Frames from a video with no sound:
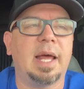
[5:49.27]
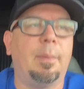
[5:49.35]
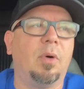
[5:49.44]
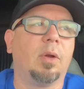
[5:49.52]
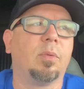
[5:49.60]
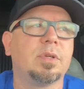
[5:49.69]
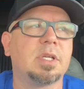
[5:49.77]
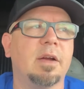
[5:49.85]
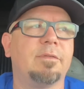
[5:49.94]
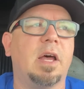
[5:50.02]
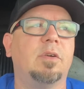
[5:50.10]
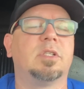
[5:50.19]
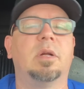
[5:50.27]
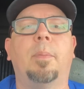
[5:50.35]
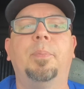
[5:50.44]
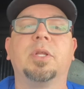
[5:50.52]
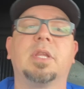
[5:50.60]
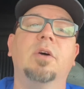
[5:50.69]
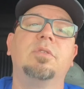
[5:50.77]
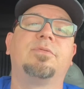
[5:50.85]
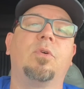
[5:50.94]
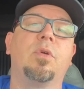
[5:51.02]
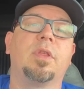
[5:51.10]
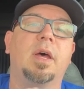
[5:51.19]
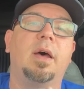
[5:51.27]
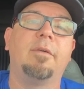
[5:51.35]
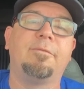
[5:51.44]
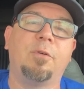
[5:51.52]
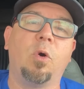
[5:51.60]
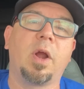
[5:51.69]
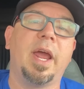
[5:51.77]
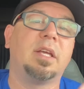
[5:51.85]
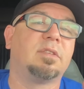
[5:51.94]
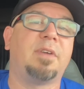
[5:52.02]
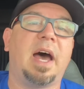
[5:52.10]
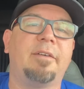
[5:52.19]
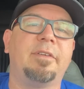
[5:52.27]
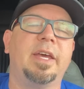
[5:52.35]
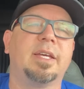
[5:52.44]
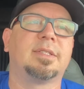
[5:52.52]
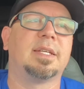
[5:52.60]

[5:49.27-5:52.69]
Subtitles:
I'm gonna reserve those and I'm gonna put those for the 4X, 5X,